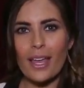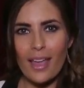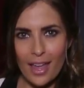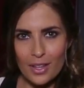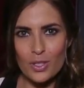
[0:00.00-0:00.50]

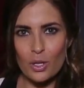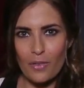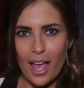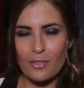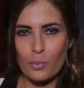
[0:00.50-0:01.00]
My aunt
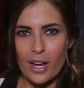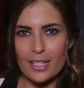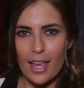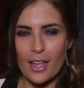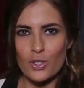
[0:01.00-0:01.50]
survived
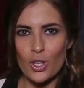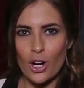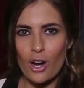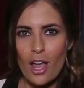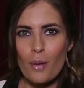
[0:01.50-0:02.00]
breast
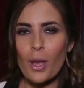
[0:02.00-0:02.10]
cancer.